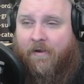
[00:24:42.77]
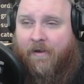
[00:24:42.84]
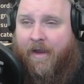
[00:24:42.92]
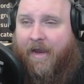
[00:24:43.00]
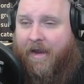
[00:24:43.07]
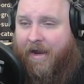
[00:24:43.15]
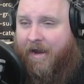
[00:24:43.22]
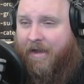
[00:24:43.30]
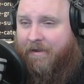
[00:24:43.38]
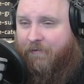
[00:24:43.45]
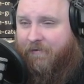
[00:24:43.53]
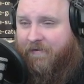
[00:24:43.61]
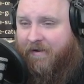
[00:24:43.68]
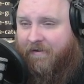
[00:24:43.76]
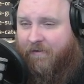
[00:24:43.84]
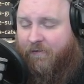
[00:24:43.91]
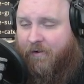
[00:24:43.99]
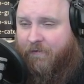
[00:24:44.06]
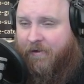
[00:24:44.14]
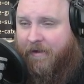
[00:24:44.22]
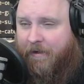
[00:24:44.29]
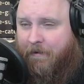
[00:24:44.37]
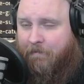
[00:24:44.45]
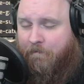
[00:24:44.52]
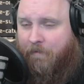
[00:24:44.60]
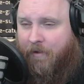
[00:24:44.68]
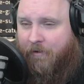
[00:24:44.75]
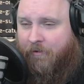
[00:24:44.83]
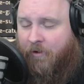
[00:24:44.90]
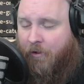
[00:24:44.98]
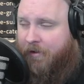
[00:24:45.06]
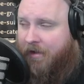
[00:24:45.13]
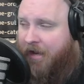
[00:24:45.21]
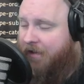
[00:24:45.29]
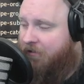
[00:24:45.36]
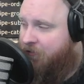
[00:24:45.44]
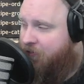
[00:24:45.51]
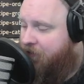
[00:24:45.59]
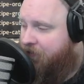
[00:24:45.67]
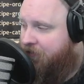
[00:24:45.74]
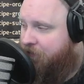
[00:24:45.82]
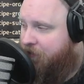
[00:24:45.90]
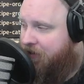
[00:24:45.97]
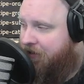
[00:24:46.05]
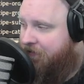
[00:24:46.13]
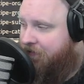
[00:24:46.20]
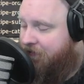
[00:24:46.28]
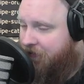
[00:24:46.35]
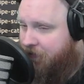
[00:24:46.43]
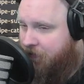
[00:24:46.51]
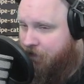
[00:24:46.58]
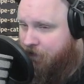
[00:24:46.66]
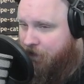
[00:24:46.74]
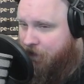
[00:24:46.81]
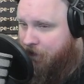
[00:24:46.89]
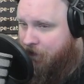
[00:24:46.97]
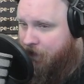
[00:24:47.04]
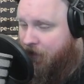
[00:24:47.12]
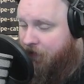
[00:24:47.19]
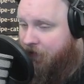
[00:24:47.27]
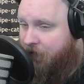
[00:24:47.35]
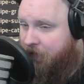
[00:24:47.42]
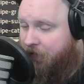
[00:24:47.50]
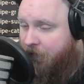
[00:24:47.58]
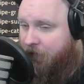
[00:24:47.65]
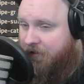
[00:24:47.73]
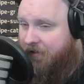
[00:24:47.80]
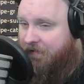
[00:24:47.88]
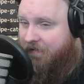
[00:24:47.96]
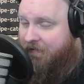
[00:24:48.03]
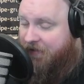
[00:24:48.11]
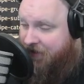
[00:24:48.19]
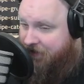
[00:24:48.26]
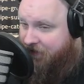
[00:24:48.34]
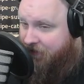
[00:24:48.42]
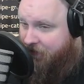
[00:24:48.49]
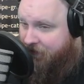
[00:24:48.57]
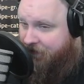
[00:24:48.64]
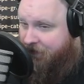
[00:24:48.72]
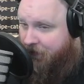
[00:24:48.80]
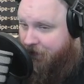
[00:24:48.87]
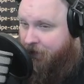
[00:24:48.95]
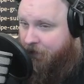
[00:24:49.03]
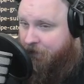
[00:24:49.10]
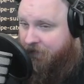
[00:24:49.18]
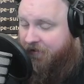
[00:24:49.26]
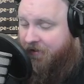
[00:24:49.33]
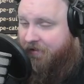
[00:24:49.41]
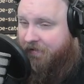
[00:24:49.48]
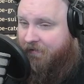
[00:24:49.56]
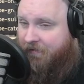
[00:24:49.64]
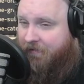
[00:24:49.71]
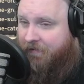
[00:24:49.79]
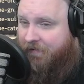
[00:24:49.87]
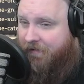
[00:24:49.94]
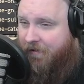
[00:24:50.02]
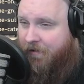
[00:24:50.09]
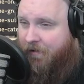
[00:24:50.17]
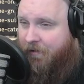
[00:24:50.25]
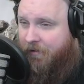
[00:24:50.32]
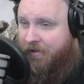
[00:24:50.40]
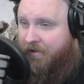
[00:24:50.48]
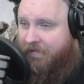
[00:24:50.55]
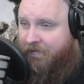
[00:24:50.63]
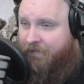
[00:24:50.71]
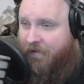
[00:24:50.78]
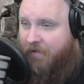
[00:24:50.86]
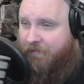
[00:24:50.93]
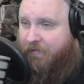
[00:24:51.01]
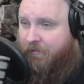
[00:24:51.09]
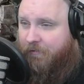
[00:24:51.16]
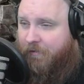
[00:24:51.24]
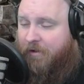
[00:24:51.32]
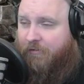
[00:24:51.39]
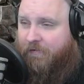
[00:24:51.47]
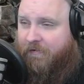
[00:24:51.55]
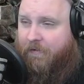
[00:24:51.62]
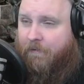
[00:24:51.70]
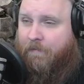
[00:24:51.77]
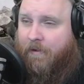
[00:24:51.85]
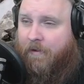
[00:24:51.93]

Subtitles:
And if we take this thing over here, going at crafting speed 2, you will need 10 sulfur per second. So it is a 5-to-2 ratio still.